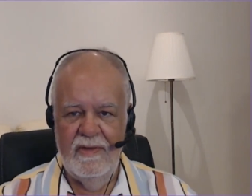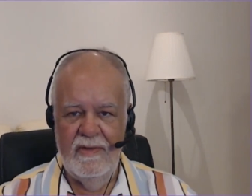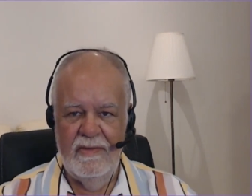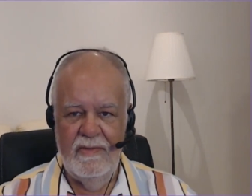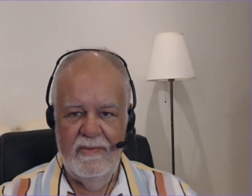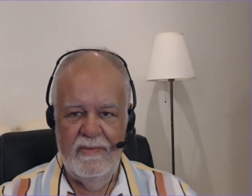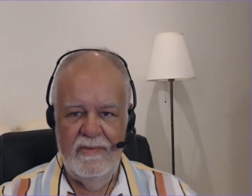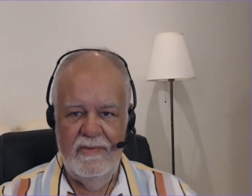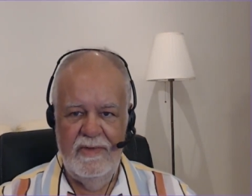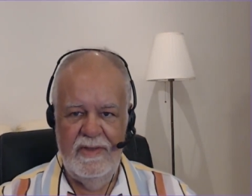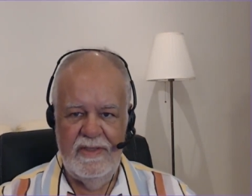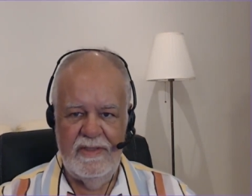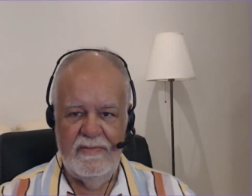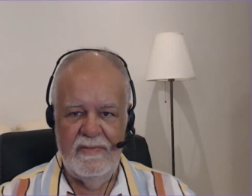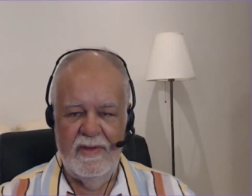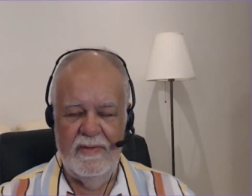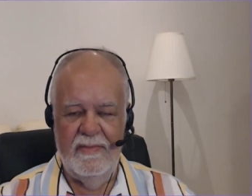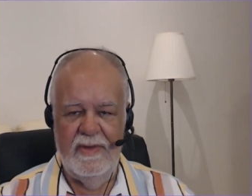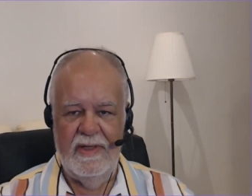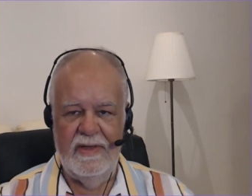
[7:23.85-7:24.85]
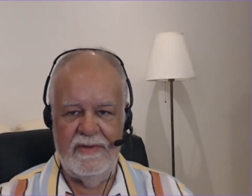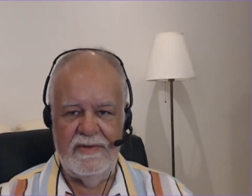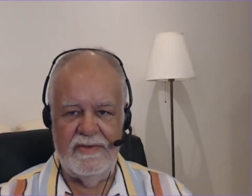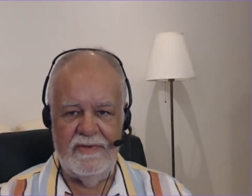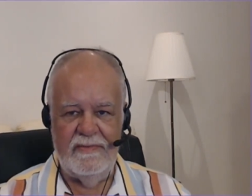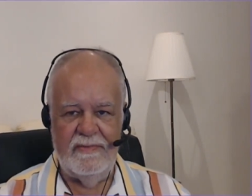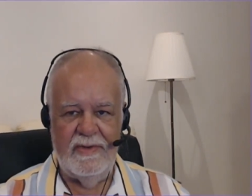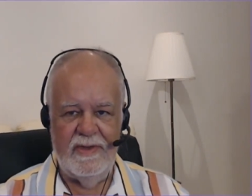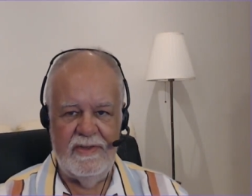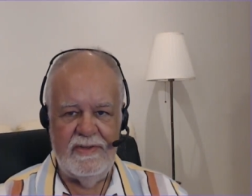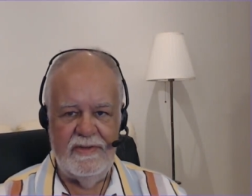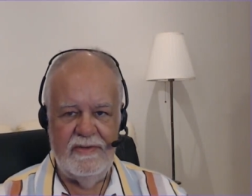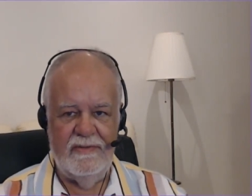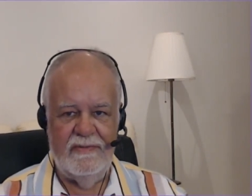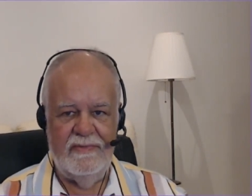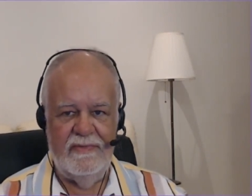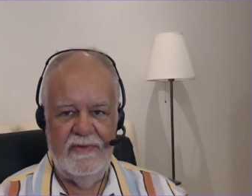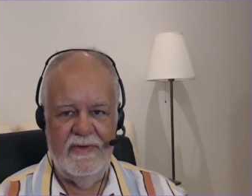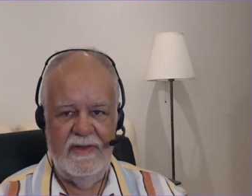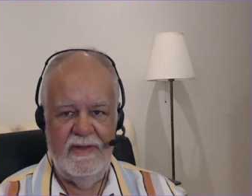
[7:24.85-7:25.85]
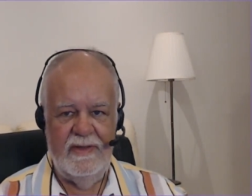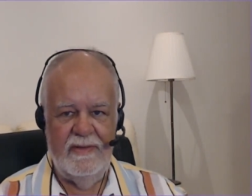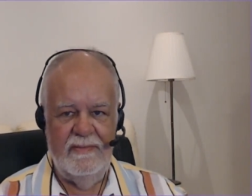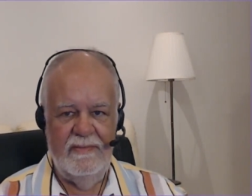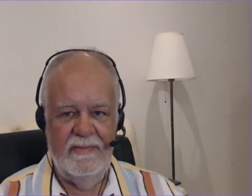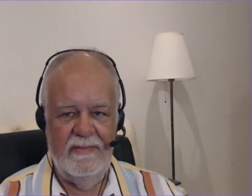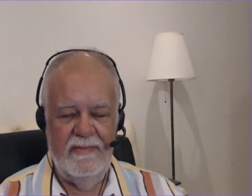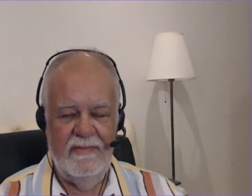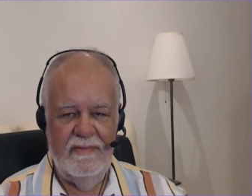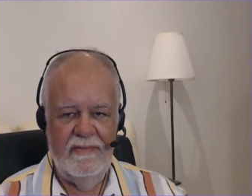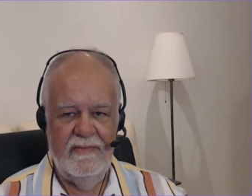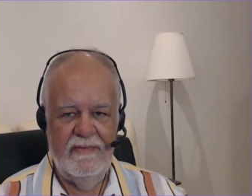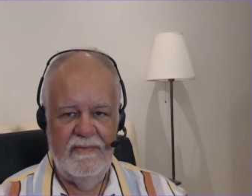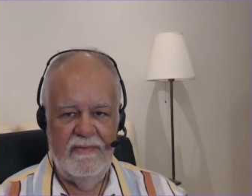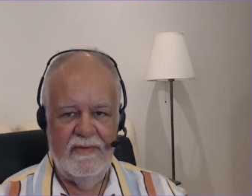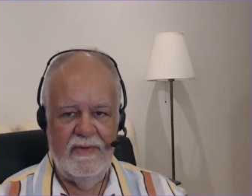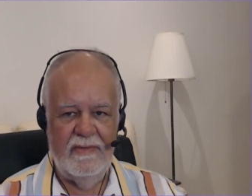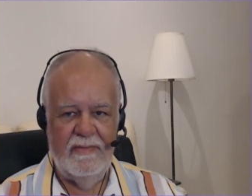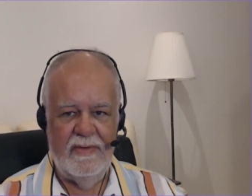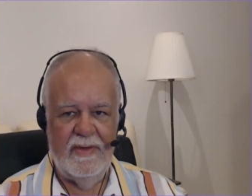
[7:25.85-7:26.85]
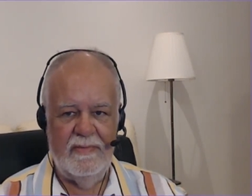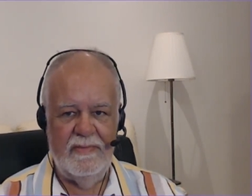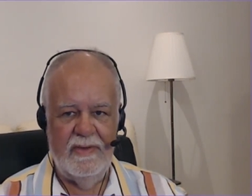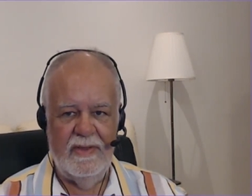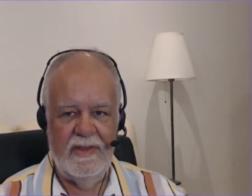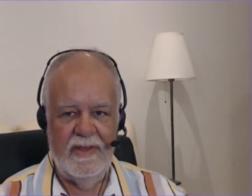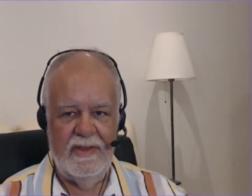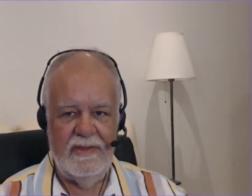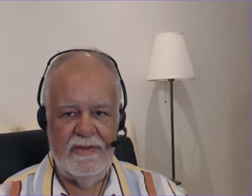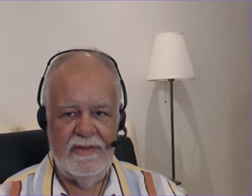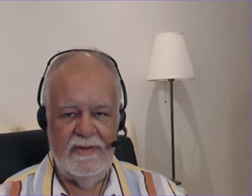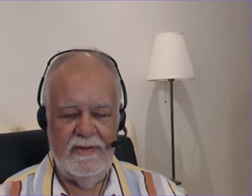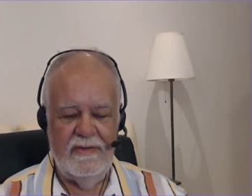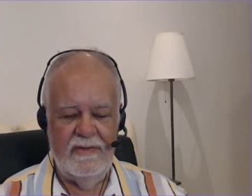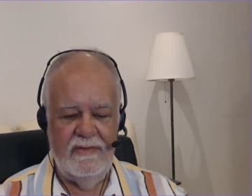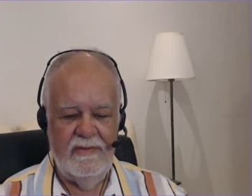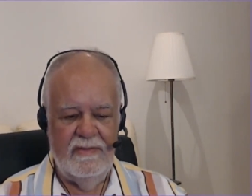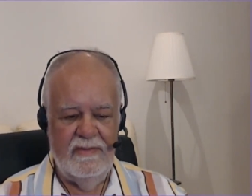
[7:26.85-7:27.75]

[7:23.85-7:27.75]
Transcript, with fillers: reasonable amounts of personal freedom for the population,